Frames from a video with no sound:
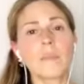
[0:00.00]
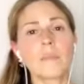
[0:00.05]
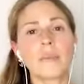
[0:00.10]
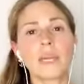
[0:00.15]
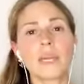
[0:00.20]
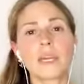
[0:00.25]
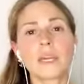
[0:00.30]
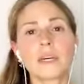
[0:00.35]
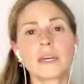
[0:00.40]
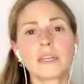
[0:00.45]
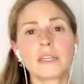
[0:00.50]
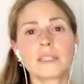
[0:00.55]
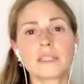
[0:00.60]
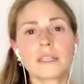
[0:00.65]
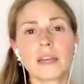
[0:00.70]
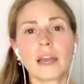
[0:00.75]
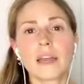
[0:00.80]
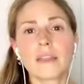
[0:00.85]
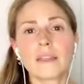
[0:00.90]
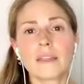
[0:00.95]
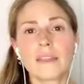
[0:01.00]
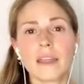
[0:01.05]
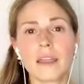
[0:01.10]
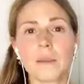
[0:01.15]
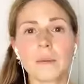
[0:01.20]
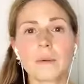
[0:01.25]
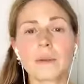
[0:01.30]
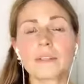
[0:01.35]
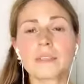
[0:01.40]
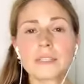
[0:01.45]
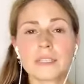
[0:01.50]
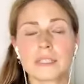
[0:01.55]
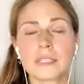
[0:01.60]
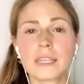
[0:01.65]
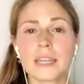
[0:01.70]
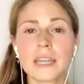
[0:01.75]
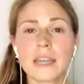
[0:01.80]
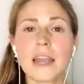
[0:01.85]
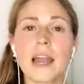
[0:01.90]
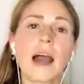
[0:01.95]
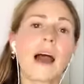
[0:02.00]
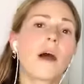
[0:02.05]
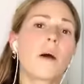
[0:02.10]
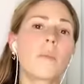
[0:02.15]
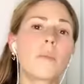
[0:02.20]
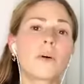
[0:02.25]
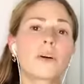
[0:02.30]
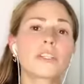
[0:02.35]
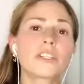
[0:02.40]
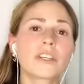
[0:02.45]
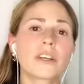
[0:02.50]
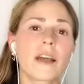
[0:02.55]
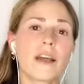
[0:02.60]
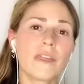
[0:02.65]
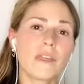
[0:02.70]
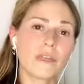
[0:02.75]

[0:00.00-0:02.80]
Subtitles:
because they see how much